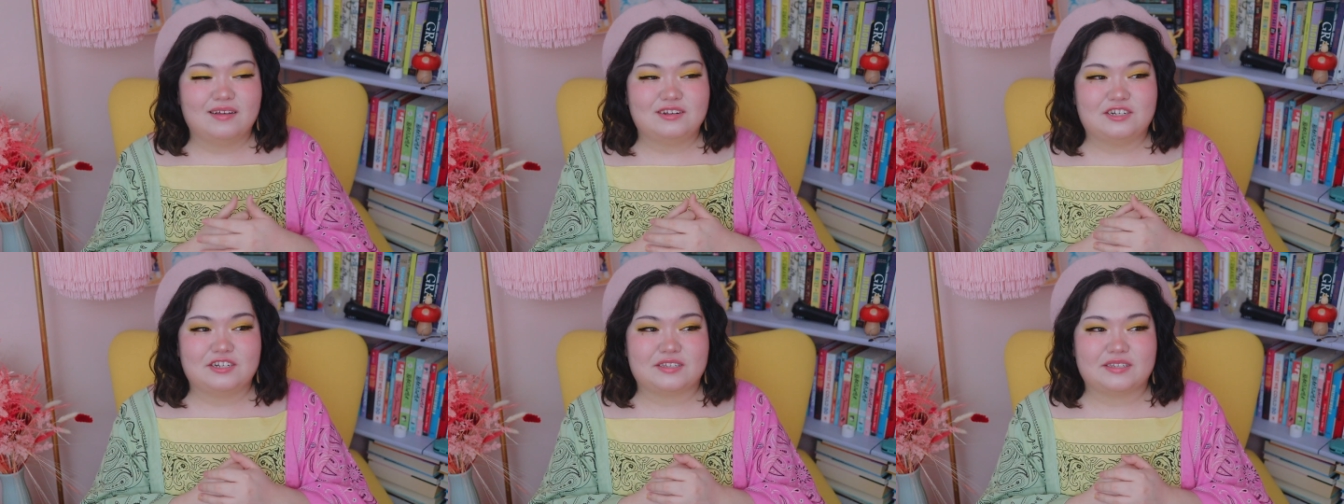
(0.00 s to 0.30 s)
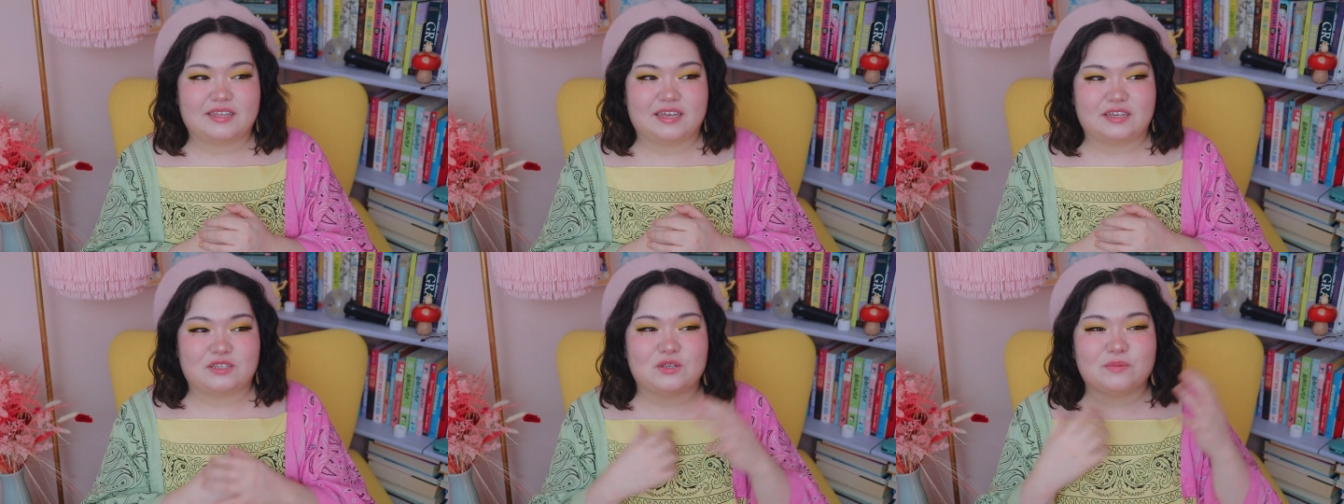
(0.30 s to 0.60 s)

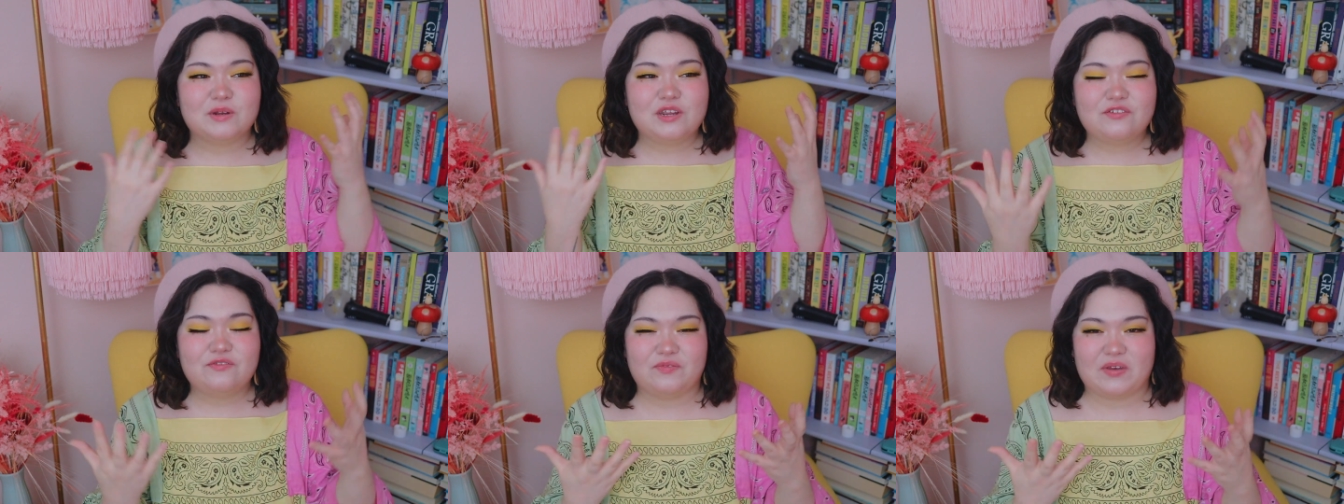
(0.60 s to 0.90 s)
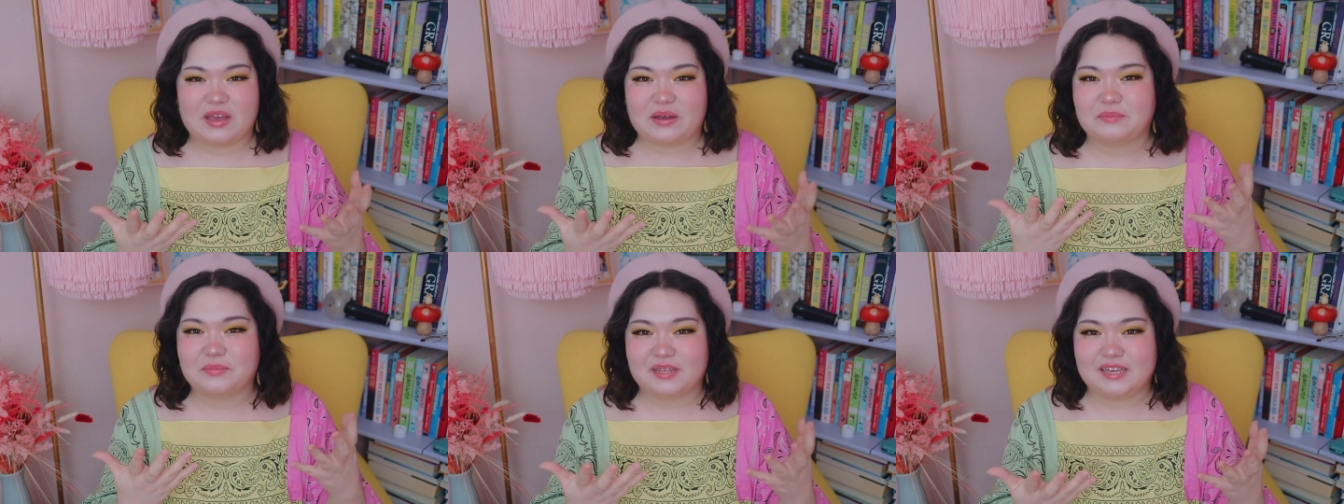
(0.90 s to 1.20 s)
just like so many
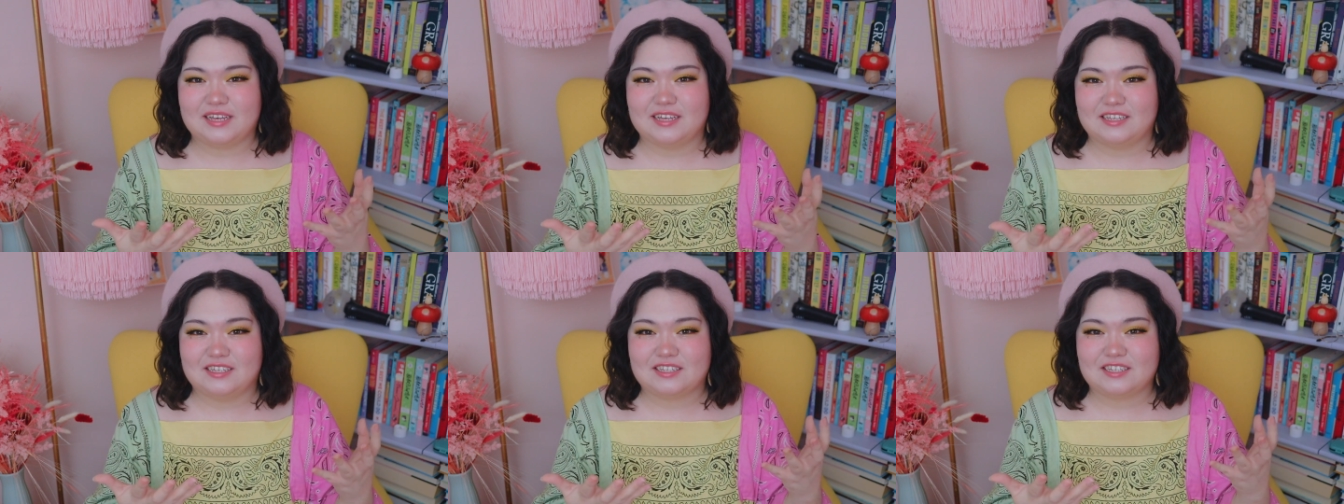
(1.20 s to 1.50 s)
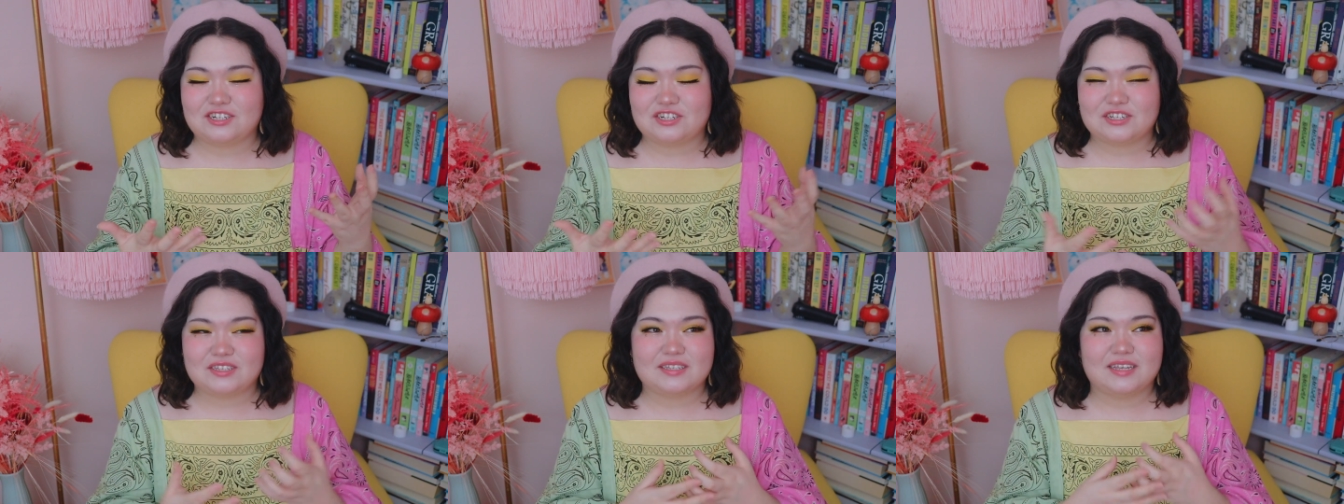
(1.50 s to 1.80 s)
families
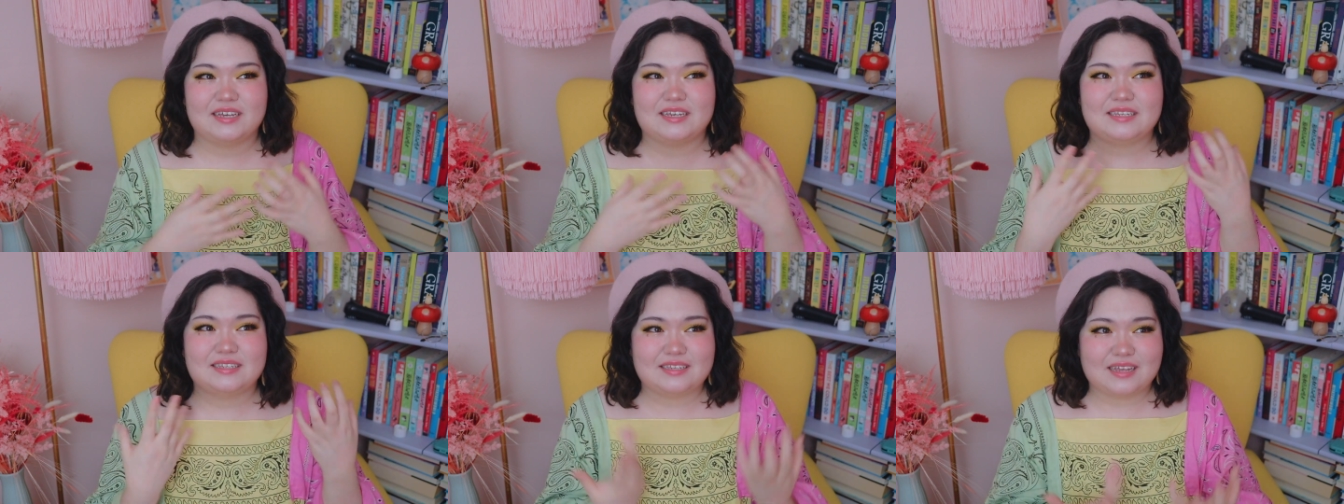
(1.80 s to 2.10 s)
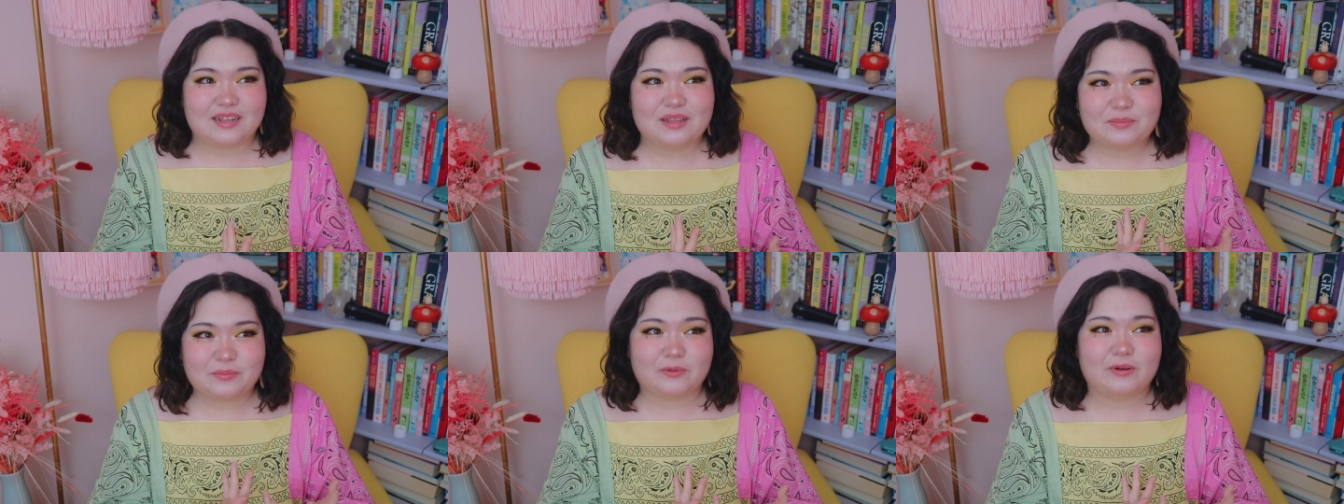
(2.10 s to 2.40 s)
just like
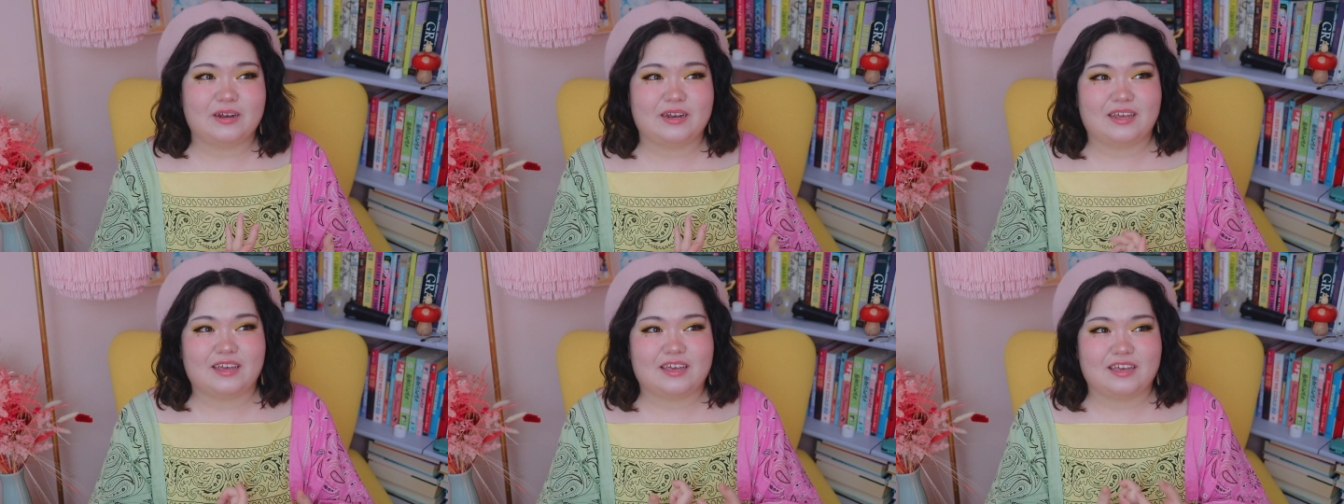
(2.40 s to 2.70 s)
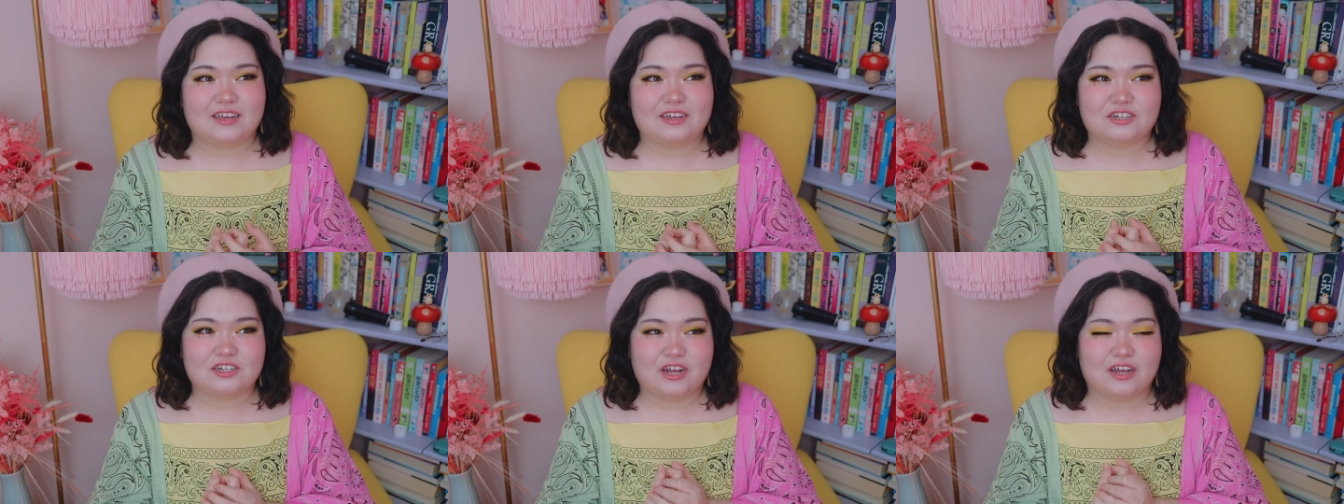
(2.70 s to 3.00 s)
celebrating
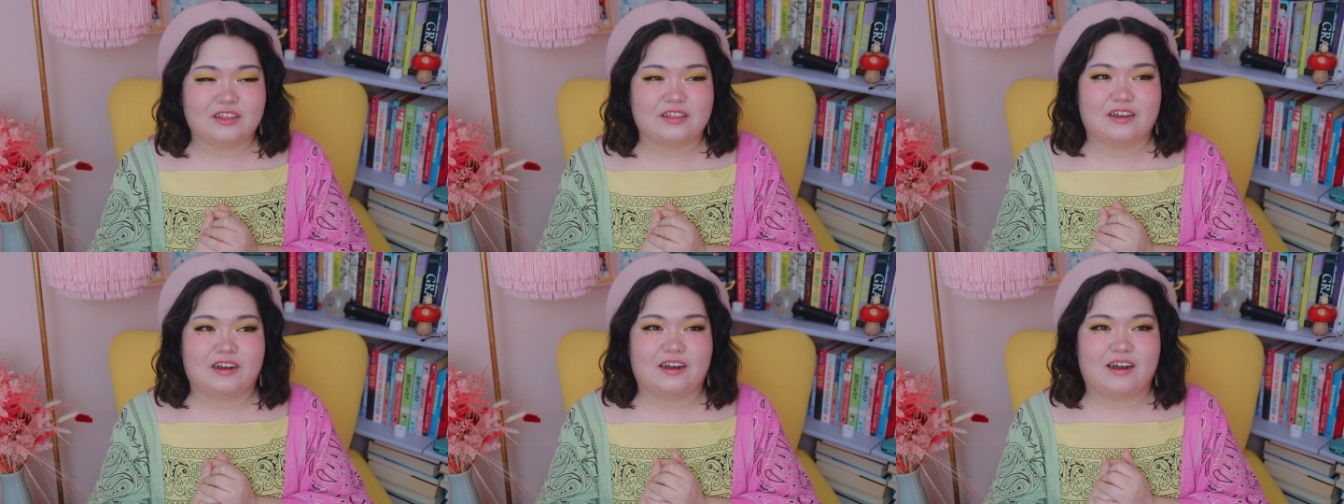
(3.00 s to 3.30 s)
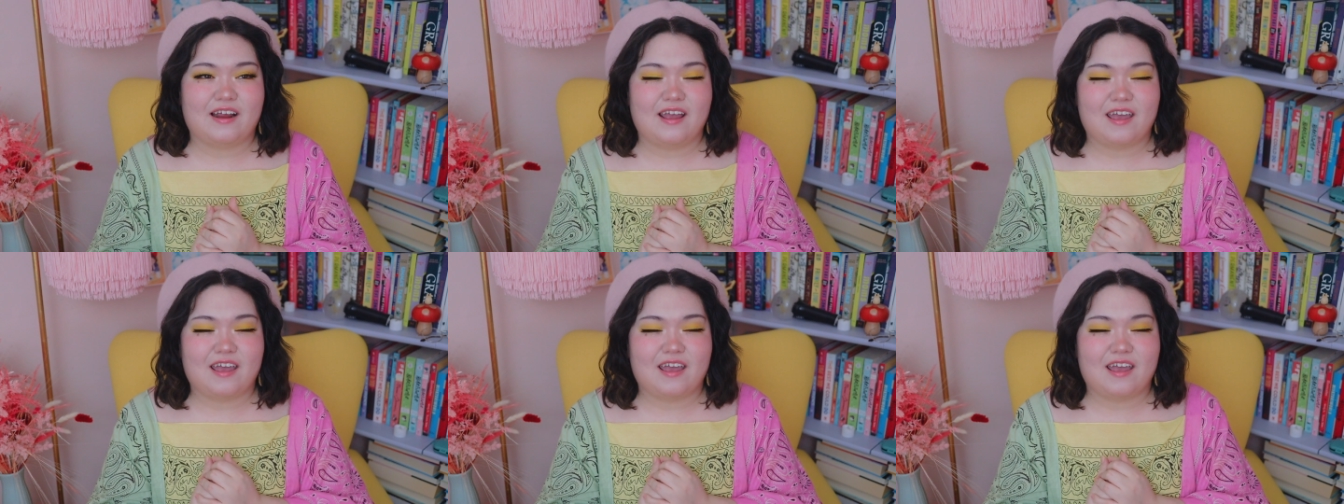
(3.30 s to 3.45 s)
each other